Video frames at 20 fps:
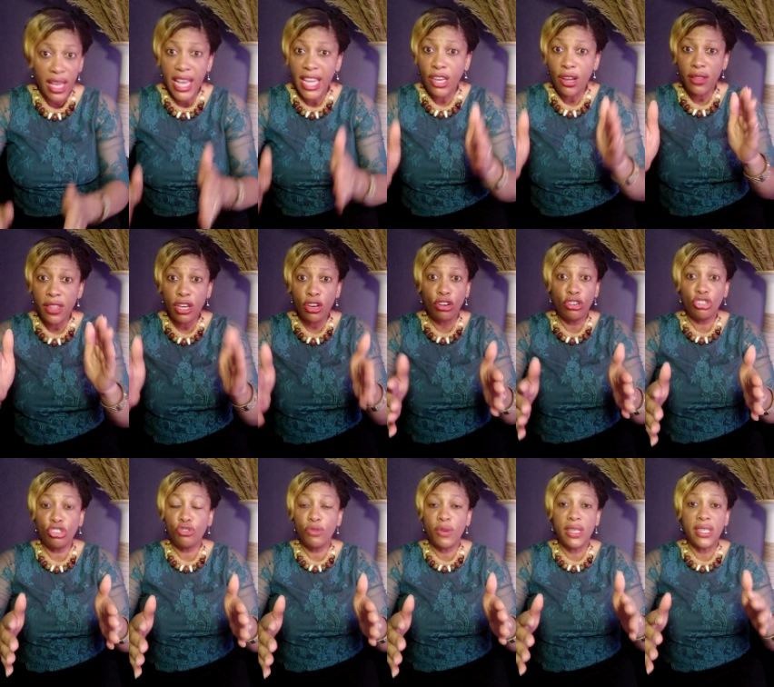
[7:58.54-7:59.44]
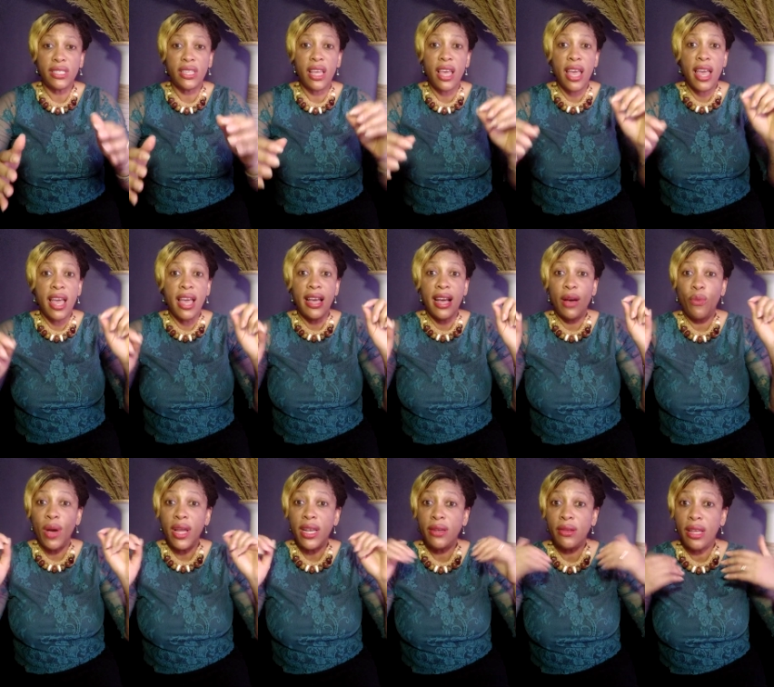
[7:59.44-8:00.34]
In other countries,
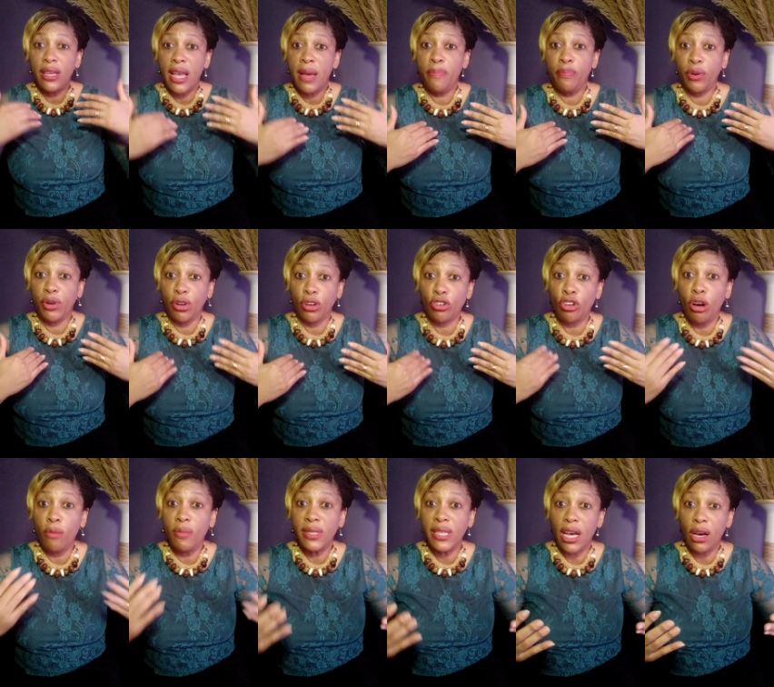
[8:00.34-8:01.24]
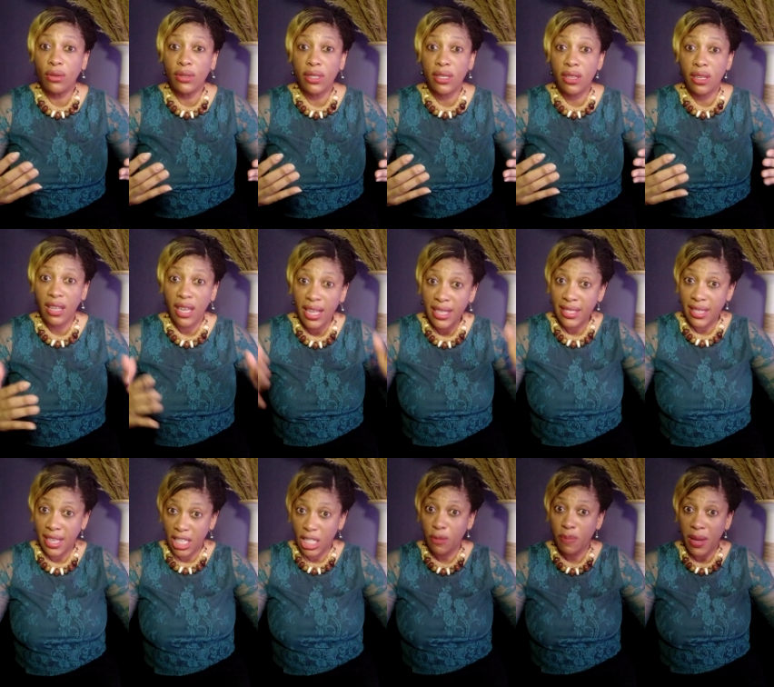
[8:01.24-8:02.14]
when a product comes out,
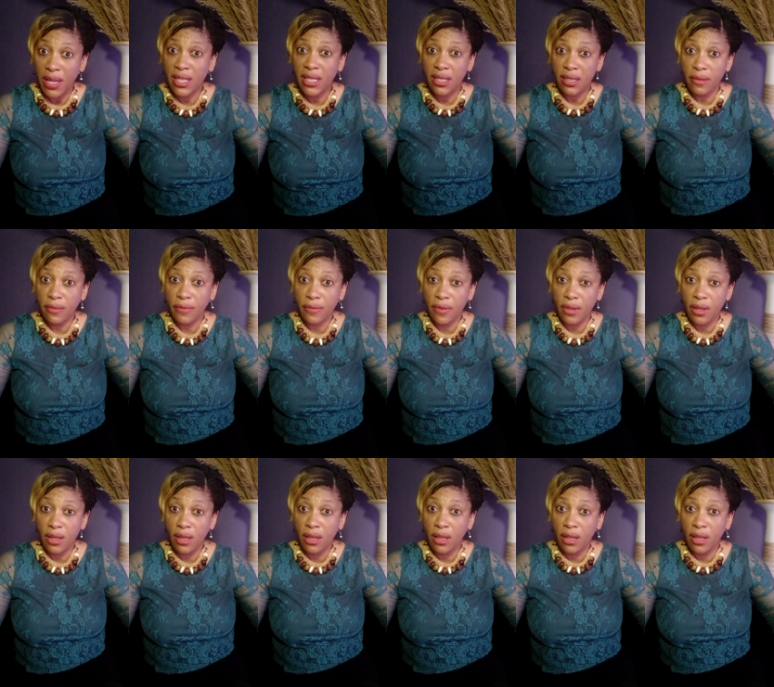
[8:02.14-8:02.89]
it's expensive.